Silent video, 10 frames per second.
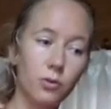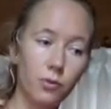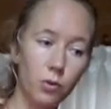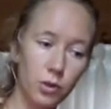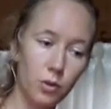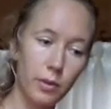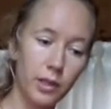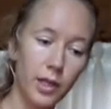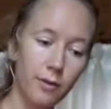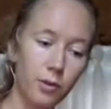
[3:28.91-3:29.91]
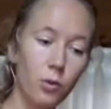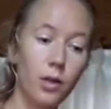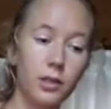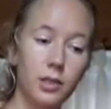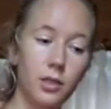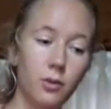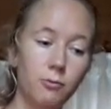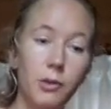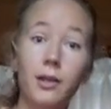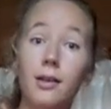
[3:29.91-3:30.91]
Of course, you might have your idea
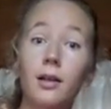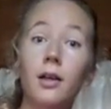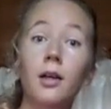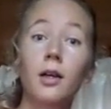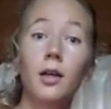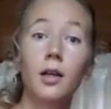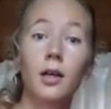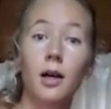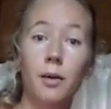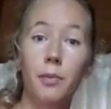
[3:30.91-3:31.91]
of where the uh,